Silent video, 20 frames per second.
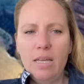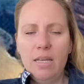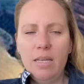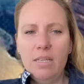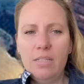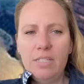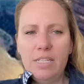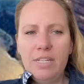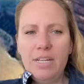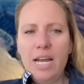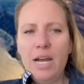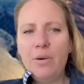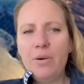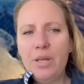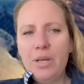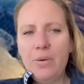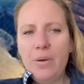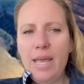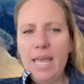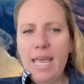
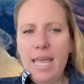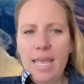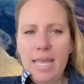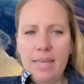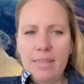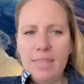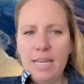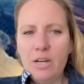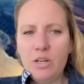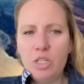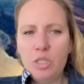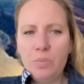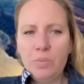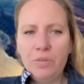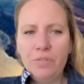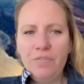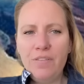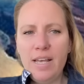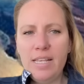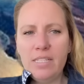scenario A, there is
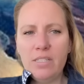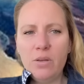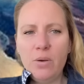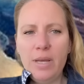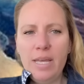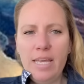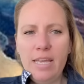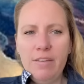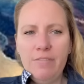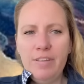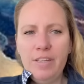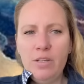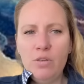Professor Evi